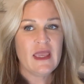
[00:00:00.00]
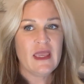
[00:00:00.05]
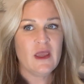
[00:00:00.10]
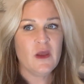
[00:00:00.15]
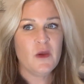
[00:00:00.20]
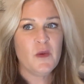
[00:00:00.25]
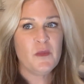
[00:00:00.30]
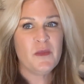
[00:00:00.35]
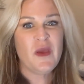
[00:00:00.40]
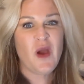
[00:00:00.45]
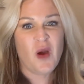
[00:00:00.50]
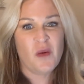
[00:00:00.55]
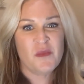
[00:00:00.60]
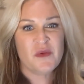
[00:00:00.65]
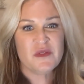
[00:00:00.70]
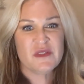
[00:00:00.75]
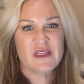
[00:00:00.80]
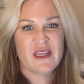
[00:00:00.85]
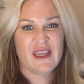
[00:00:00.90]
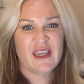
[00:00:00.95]
It would be
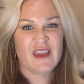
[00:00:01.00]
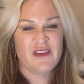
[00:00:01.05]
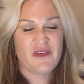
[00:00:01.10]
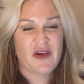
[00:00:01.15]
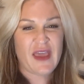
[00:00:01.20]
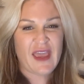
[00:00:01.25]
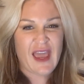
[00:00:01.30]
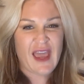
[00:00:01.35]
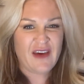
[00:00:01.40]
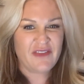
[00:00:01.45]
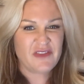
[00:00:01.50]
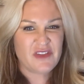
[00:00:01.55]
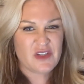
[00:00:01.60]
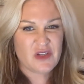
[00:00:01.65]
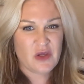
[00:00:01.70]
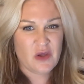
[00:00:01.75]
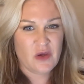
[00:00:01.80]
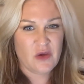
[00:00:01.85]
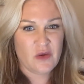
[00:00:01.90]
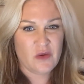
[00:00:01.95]
almost like if I have to
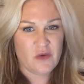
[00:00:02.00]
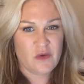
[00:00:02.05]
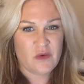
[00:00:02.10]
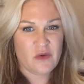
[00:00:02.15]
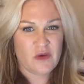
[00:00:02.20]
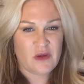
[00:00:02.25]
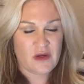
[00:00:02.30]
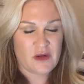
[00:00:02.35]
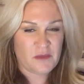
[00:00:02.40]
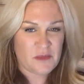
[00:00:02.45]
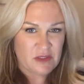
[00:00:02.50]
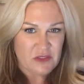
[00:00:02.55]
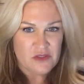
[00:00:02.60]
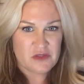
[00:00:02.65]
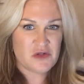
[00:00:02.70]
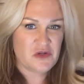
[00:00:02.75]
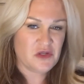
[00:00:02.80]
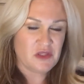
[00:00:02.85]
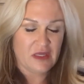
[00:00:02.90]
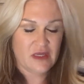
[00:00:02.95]
go, I
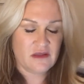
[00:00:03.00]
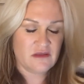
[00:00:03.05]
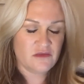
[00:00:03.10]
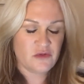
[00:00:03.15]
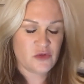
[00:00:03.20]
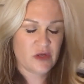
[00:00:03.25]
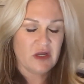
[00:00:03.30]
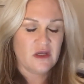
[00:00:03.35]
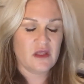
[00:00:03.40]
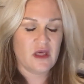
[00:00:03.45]
mentioned earlier, drink a